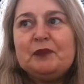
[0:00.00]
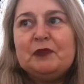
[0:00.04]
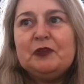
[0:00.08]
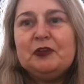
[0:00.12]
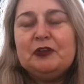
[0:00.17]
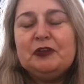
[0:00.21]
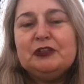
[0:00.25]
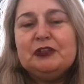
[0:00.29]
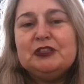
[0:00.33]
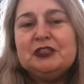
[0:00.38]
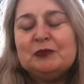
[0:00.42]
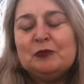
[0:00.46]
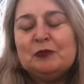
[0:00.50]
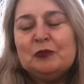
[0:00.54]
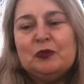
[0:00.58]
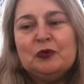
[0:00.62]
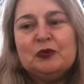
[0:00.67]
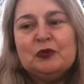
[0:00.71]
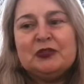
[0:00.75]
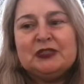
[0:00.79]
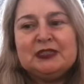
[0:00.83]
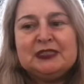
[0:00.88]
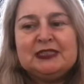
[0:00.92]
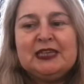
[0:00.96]
You did
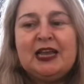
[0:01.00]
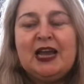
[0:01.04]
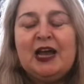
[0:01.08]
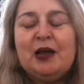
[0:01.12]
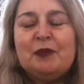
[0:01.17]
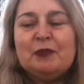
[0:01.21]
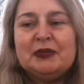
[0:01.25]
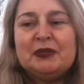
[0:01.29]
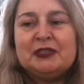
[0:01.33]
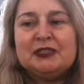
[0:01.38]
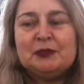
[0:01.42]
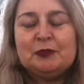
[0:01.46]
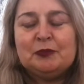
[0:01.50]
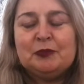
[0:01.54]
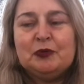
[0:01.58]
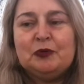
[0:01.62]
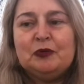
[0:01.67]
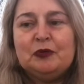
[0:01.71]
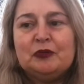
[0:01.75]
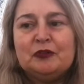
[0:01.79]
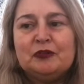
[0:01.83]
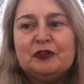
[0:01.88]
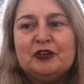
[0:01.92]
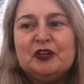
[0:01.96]
more than set up a
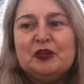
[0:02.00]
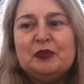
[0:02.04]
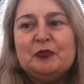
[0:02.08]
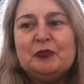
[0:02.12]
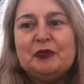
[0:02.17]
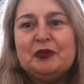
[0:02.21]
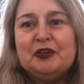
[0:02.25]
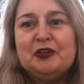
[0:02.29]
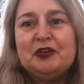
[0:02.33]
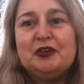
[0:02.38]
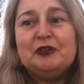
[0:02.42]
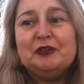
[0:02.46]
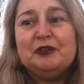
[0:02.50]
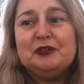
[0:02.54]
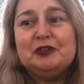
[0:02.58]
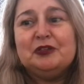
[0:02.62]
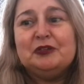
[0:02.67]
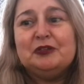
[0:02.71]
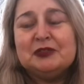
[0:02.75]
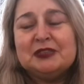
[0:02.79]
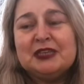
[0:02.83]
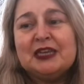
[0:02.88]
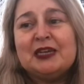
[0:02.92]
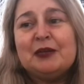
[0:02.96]
support group, you,
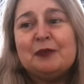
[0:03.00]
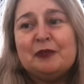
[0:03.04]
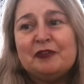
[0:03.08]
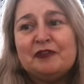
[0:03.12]
you set up